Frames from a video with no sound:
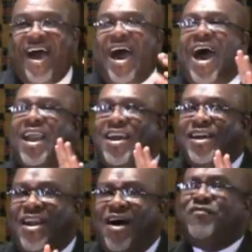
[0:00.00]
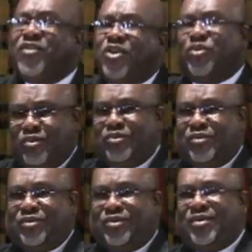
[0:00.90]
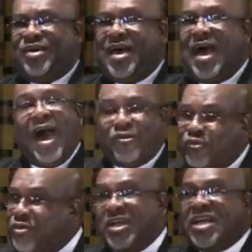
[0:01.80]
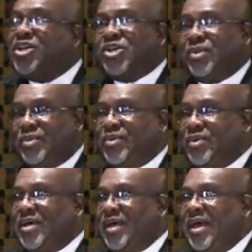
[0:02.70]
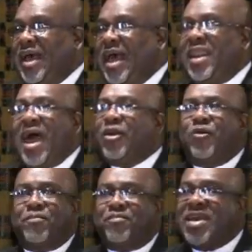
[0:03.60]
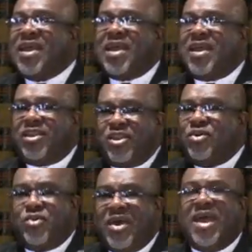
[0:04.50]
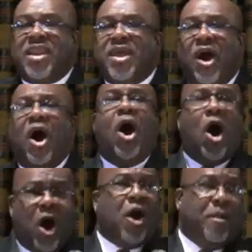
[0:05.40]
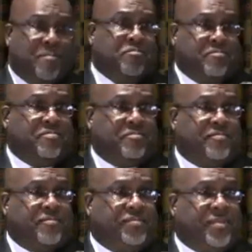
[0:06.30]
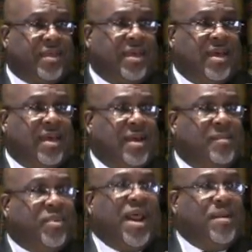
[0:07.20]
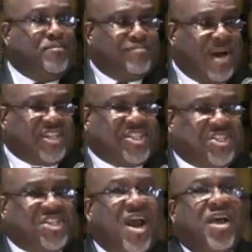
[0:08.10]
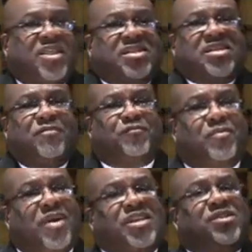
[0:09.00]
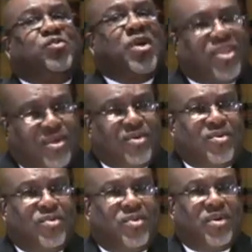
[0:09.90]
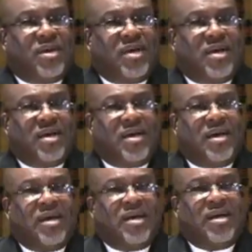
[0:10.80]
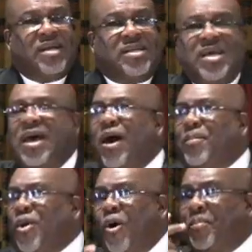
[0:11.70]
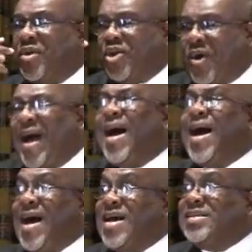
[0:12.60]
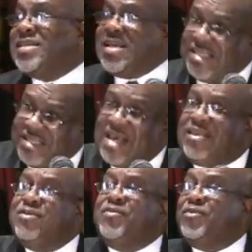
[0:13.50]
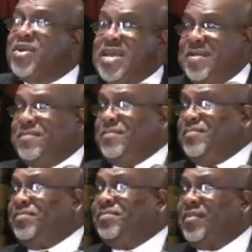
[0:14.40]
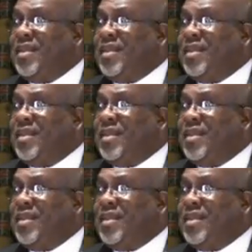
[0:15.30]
I love you. I really do. And I don't mean you any harm. But I must share this information with you to help open your eyes and set you free. Yes.